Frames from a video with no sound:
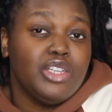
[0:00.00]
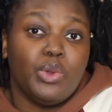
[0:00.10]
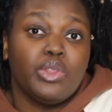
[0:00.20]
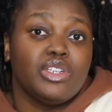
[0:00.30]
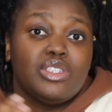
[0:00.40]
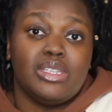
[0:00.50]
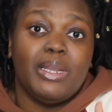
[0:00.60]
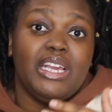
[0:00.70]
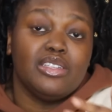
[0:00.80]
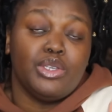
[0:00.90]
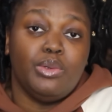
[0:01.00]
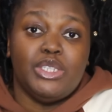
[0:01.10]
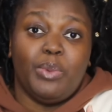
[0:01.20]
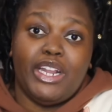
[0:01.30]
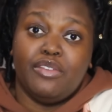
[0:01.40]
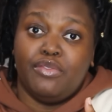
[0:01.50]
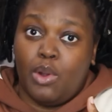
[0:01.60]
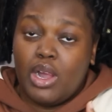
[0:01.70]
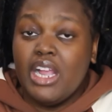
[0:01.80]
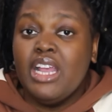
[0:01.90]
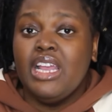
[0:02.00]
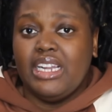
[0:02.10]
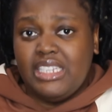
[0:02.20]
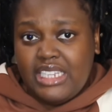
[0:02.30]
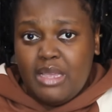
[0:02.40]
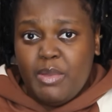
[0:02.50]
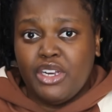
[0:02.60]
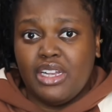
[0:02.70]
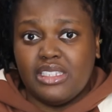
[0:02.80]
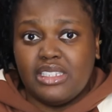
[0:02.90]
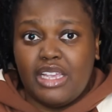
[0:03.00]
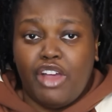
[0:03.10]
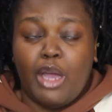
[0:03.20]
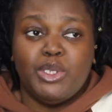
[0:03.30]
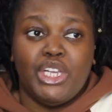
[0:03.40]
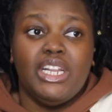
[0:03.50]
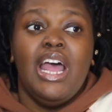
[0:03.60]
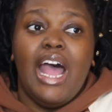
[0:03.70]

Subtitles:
or there's somebody else who he's waiting for and he's keeping her as a safe option,